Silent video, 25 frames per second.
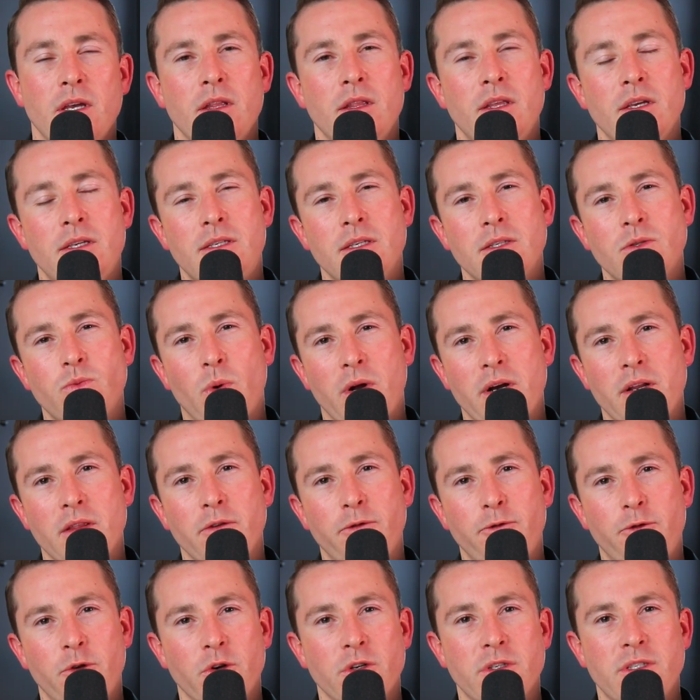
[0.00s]
This is one of the
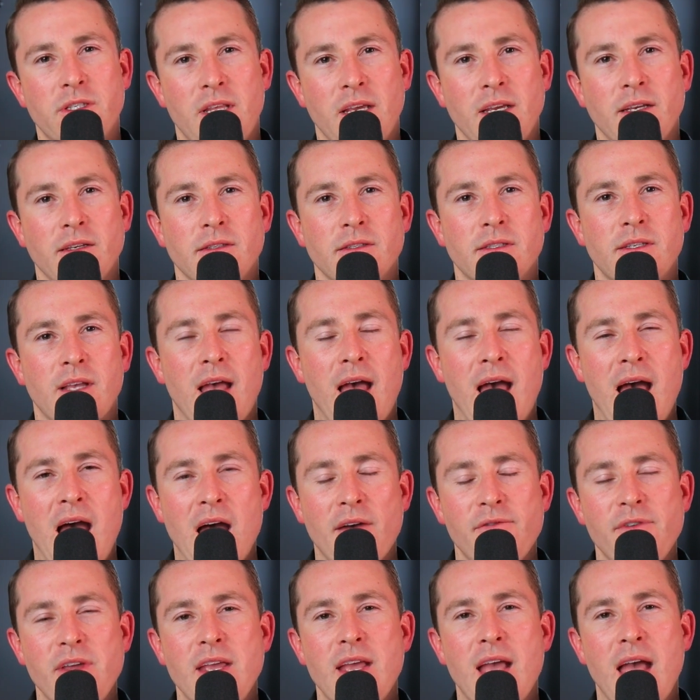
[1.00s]
first things,
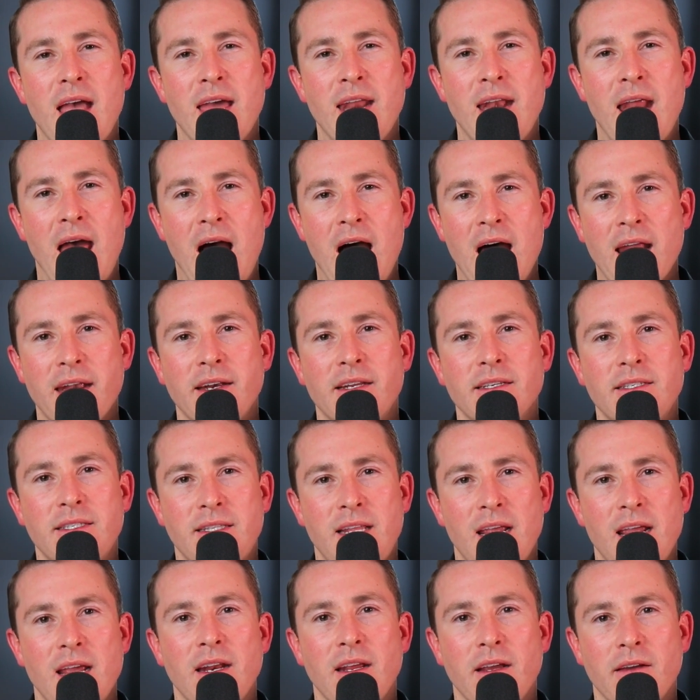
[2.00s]
having an
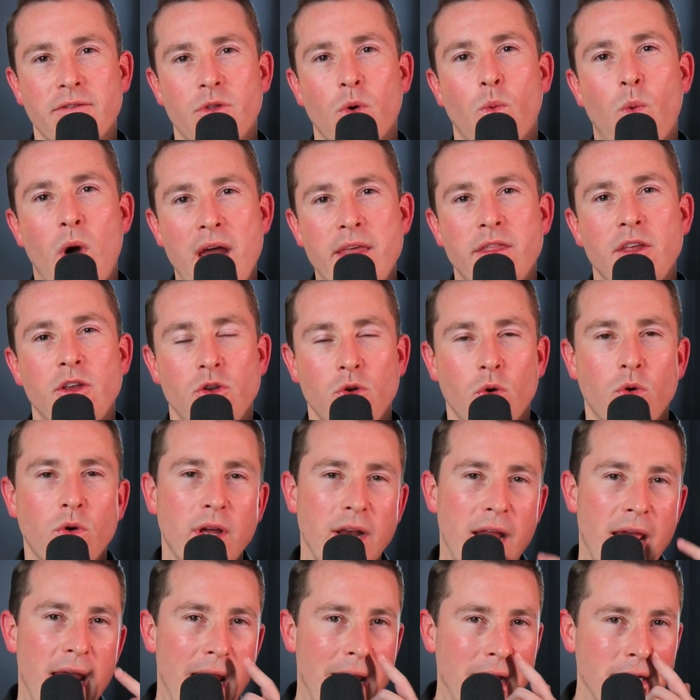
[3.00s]
understanding of the way that you're
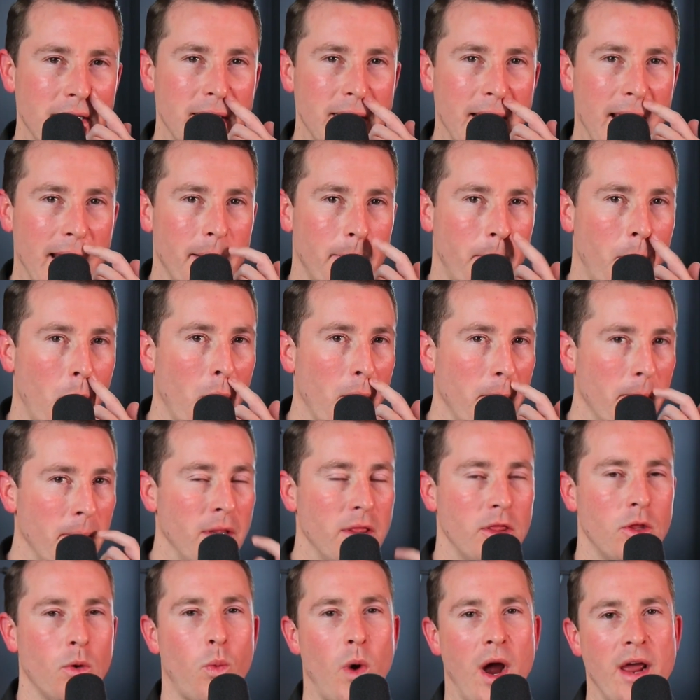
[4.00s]
going to enter that
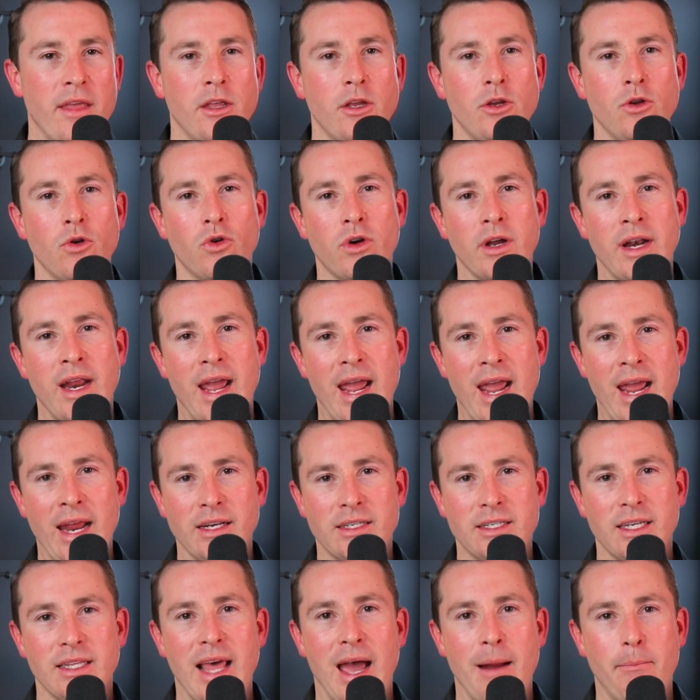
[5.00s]
appointment, the way that you're going to
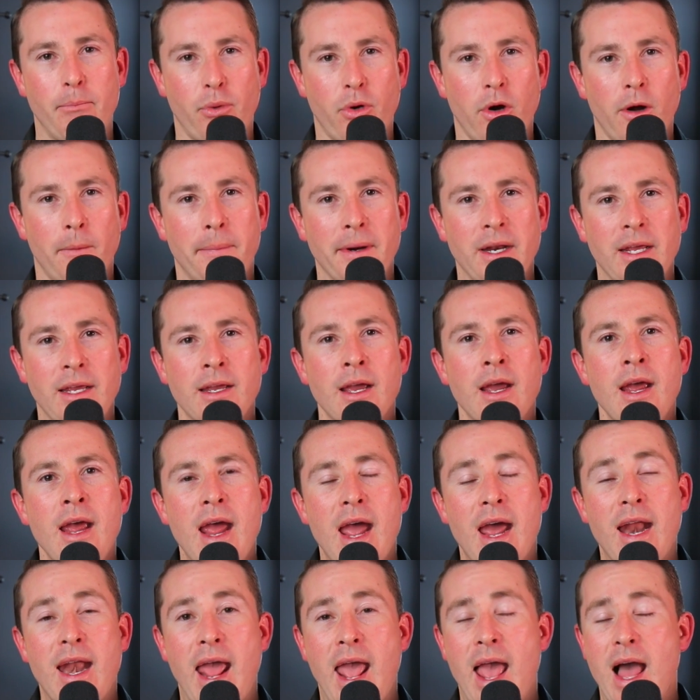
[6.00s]
enter that property,
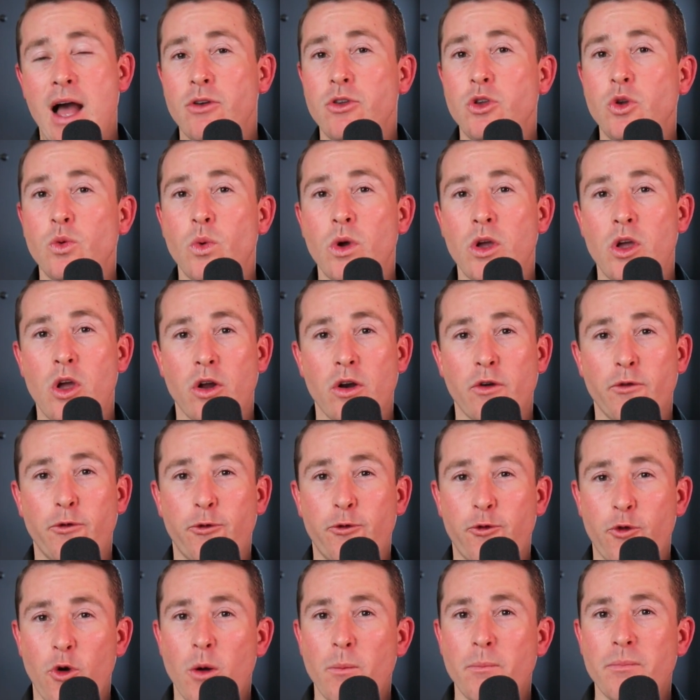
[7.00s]
and how you are going to,
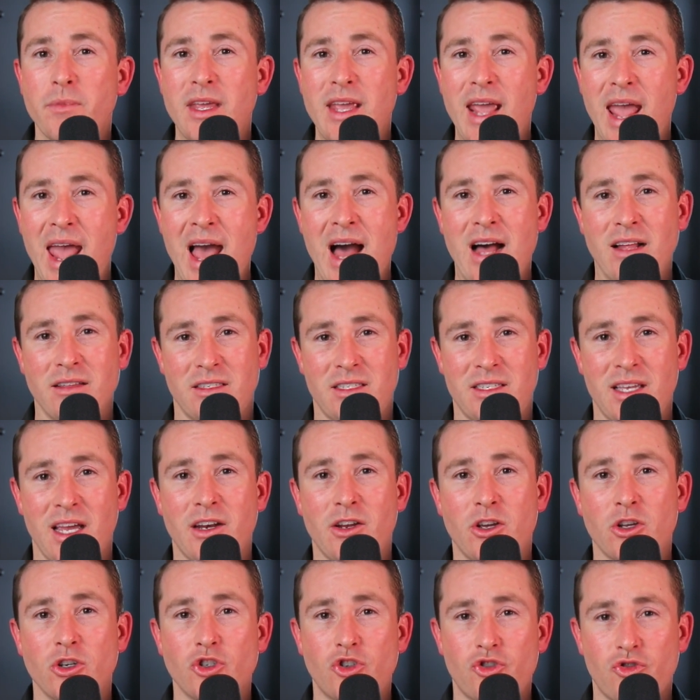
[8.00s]
from the
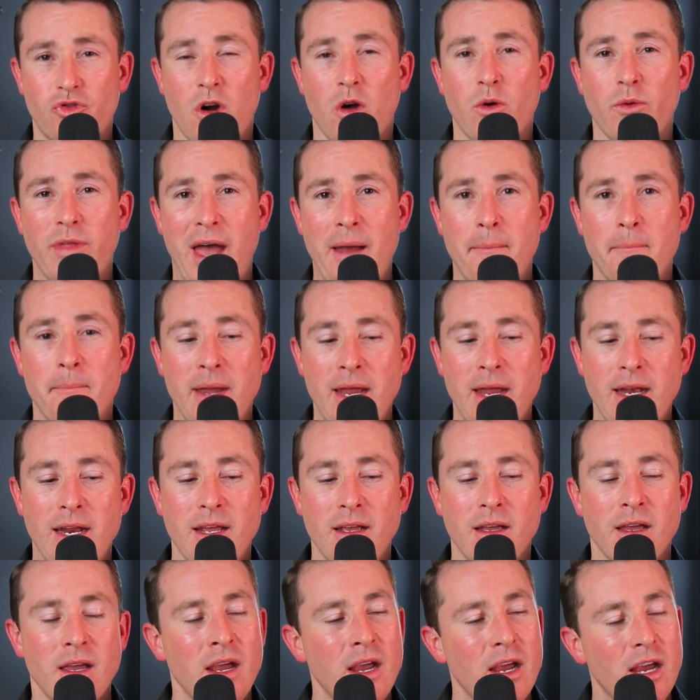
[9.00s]
outset, control that
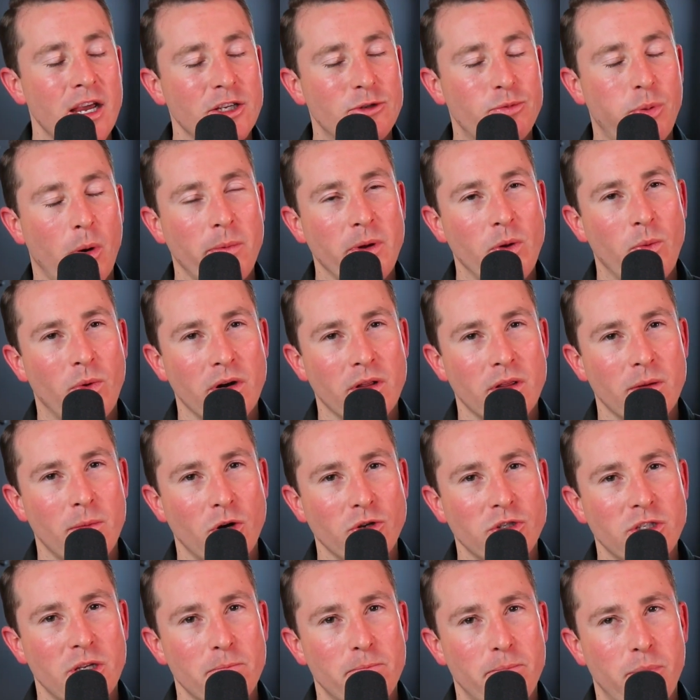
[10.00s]
meeting is probably one of the
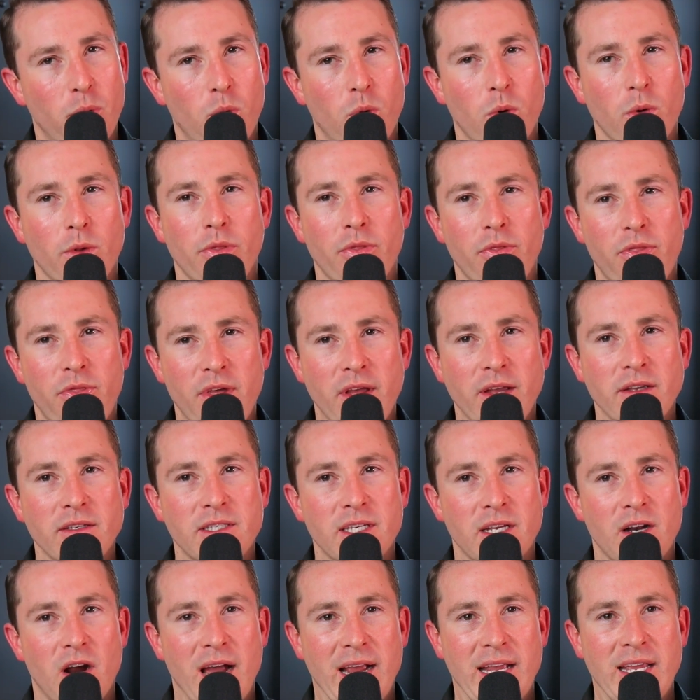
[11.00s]
most important
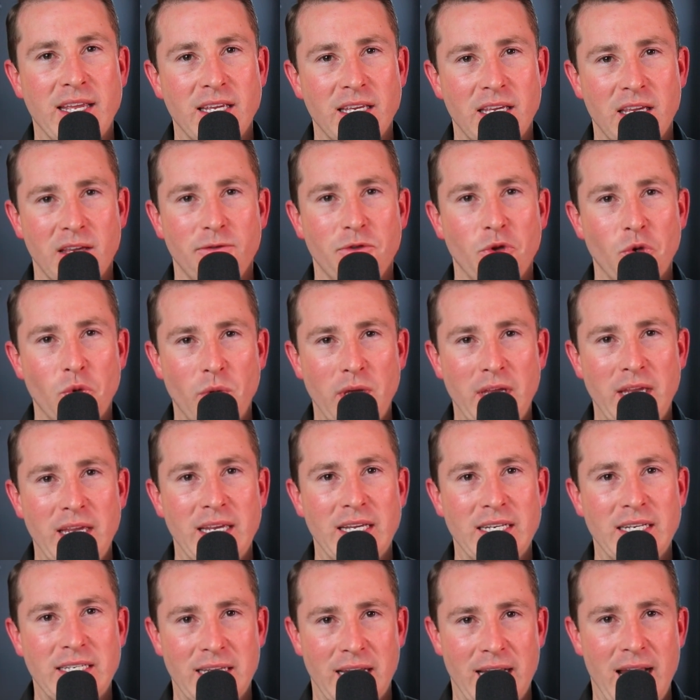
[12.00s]
things that I can give you
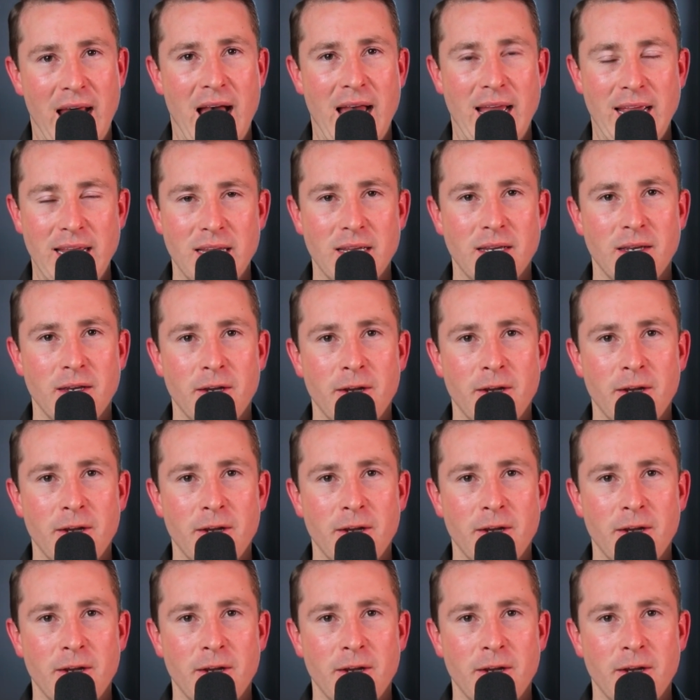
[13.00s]
here today.